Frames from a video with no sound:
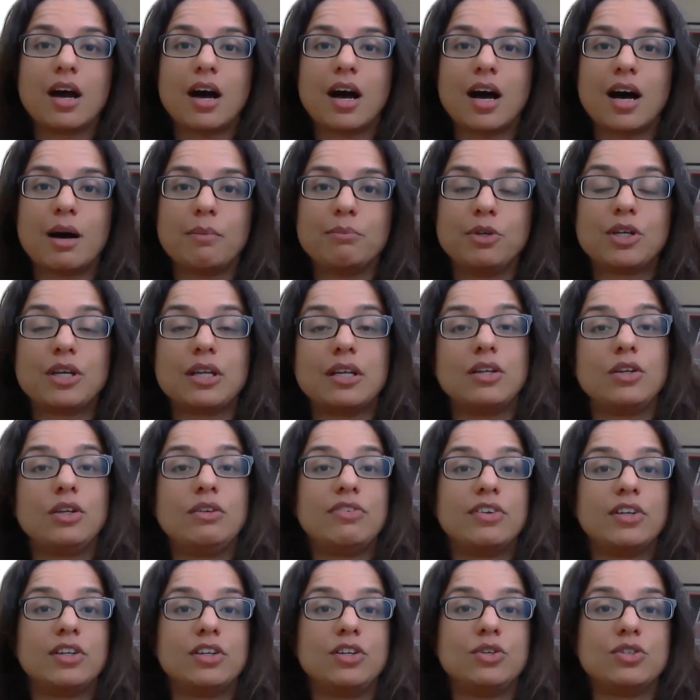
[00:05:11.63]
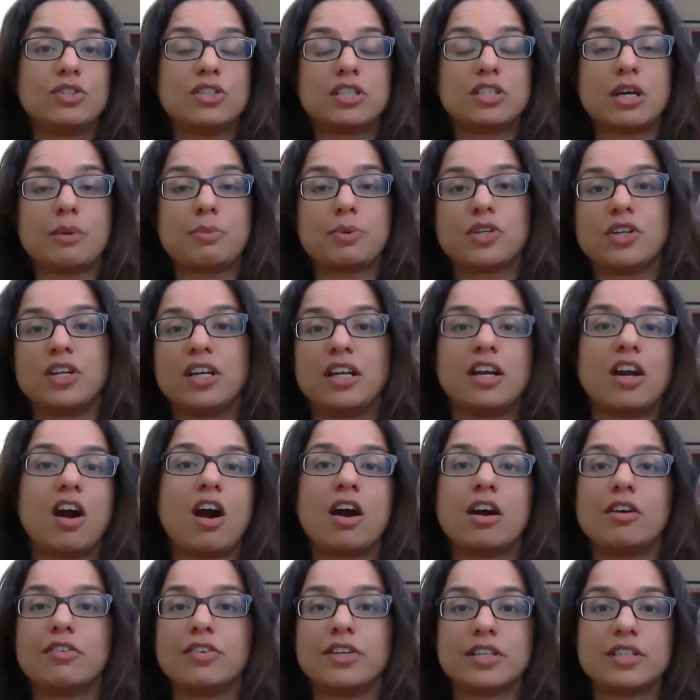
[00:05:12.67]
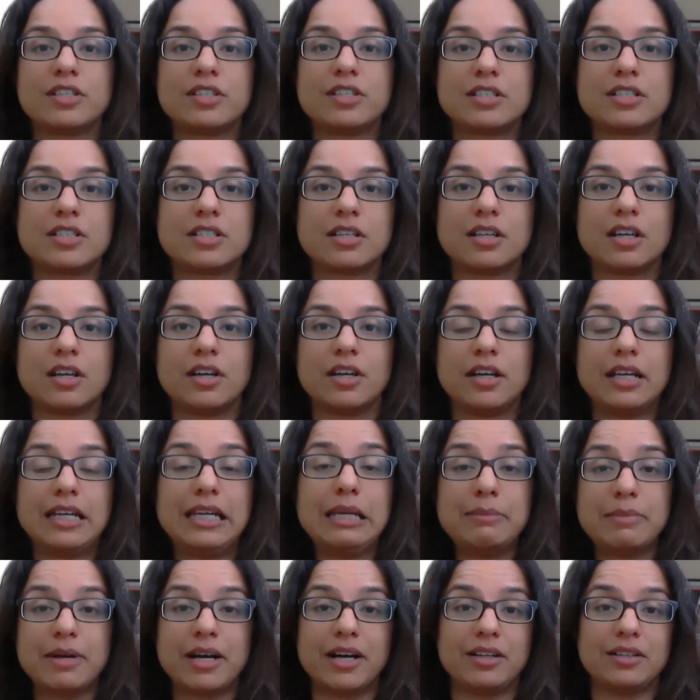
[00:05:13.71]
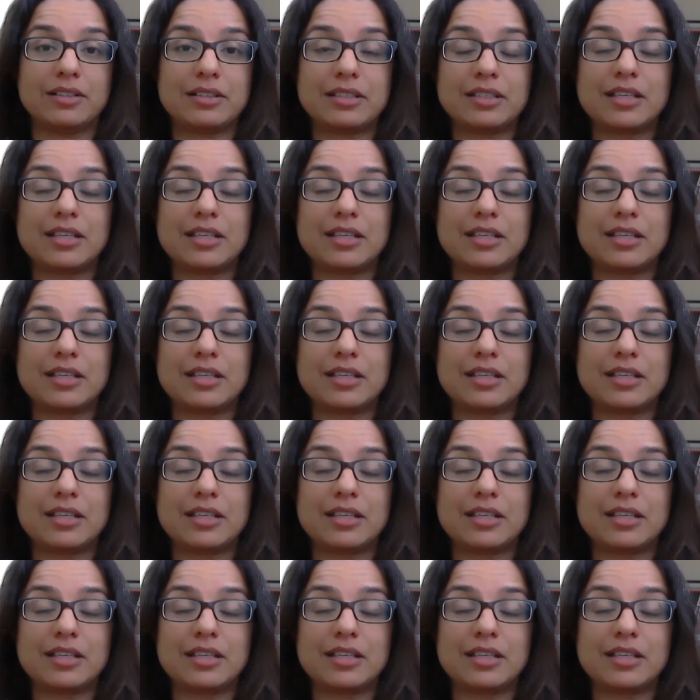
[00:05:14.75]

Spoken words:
you can even use this opportunity to harvest email